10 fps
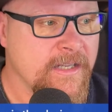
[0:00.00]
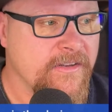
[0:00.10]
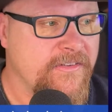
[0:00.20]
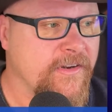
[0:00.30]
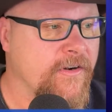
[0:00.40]

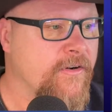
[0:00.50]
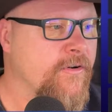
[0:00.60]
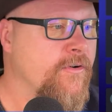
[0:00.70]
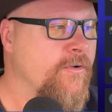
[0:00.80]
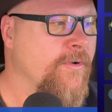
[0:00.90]

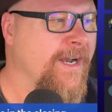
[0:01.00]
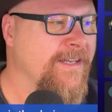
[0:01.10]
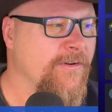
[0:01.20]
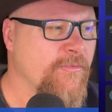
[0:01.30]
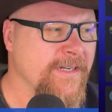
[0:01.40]
So
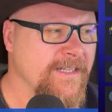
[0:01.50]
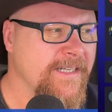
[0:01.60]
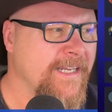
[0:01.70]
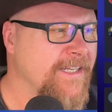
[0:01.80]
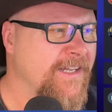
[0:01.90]

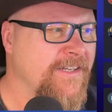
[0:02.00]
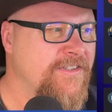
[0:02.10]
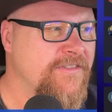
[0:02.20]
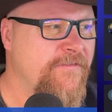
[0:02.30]
it's just